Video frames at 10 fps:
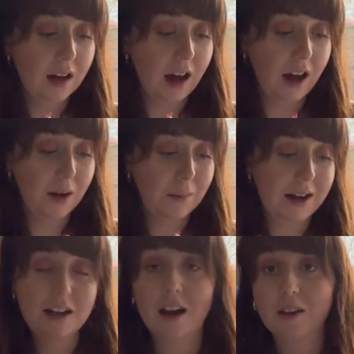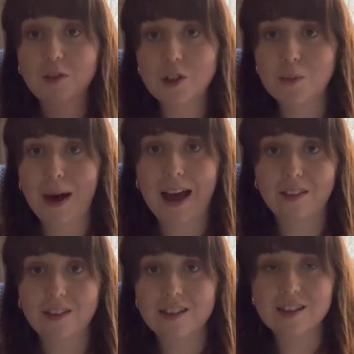and it kind of
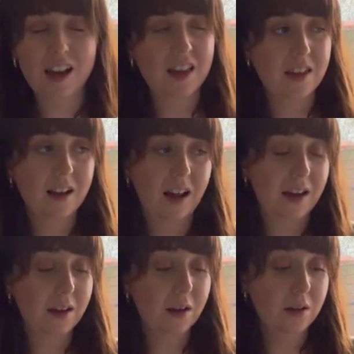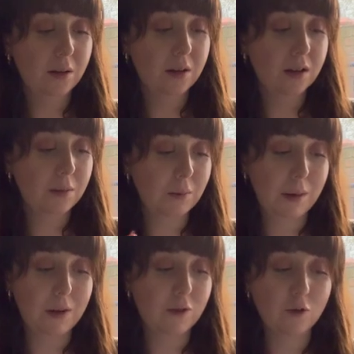spans, I think, like
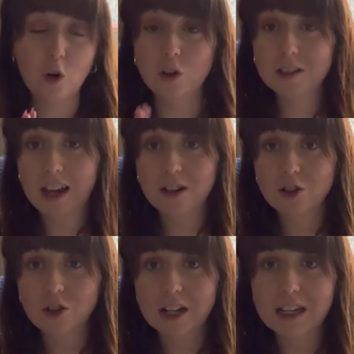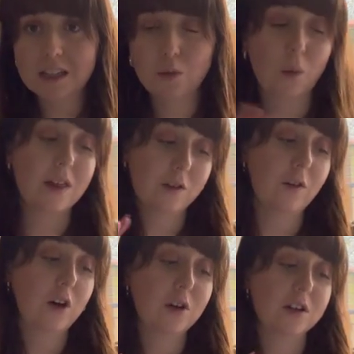maybe 4 centuries with a
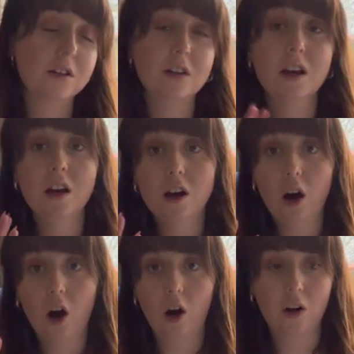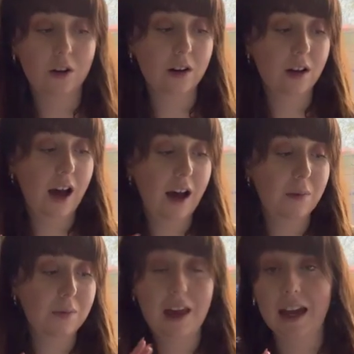focus on
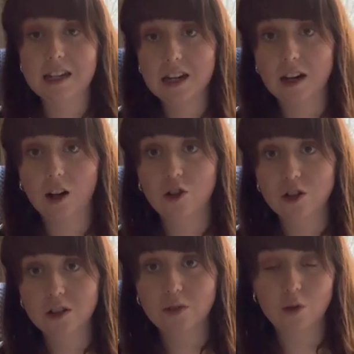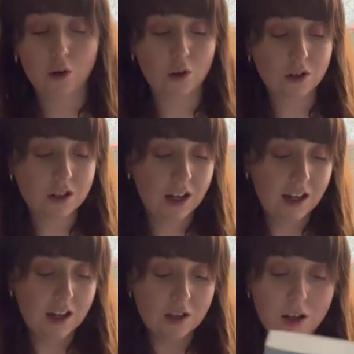the 1800s, of course.
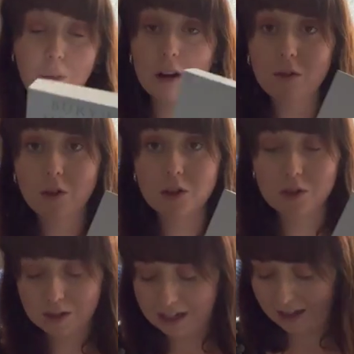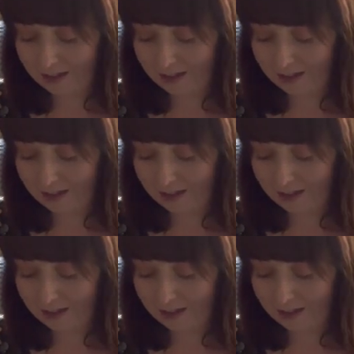So I'm looking forward to reading